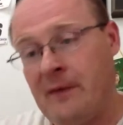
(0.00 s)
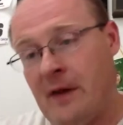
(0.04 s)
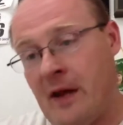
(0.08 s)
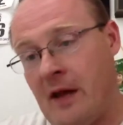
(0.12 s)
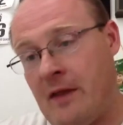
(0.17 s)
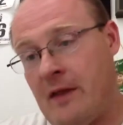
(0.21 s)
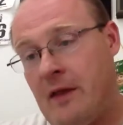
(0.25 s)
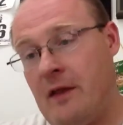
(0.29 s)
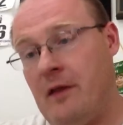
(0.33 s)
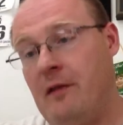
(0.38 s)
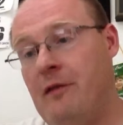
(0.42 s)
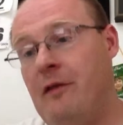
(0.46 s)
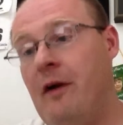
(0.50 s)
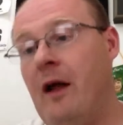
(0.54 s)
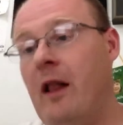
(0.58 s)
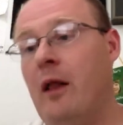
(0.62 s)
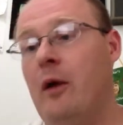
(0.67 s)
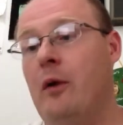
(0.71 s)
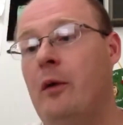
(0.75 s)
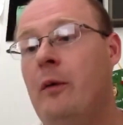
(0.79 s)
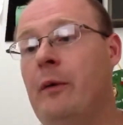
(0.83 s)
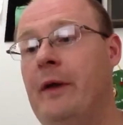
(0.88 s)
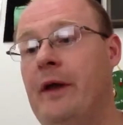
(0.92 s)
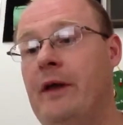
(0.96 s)
And then the
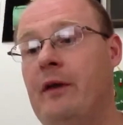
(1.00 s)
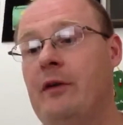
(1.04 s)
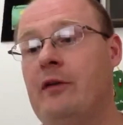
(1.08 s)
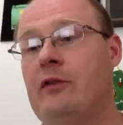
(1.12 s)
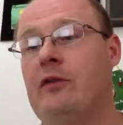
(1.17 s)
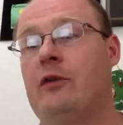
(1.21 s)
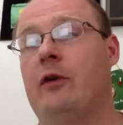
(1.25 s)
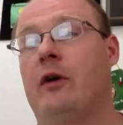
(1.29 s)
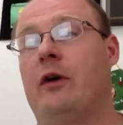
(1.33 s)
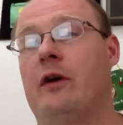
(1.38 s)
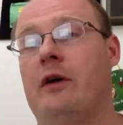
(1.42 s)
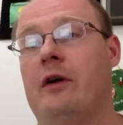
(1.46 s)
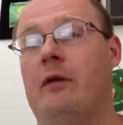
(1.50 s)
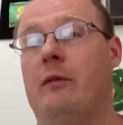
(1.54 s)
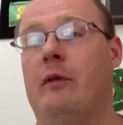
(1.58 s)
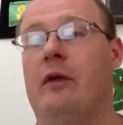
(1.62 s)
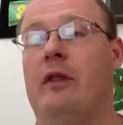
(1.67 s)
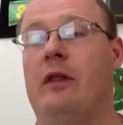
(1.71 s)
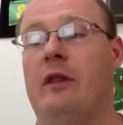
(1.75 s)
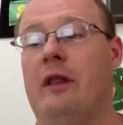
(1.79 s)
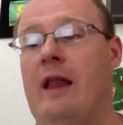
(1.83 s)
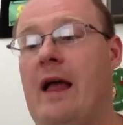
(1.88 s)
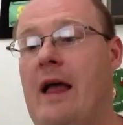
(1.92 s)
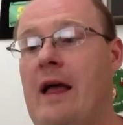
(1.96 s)
following week, you start
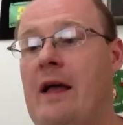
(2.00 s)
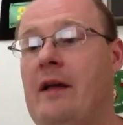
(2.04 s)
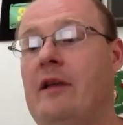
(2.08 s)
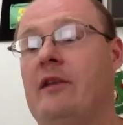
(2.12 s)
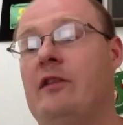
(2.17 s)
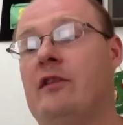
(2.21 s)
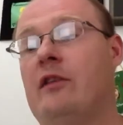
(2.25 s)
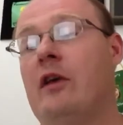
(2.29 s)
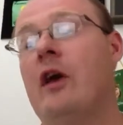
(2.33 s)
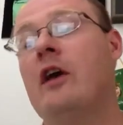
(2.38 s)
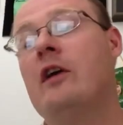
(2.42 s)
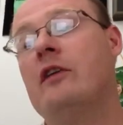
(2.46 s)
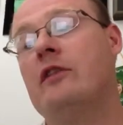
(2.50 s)
with legs.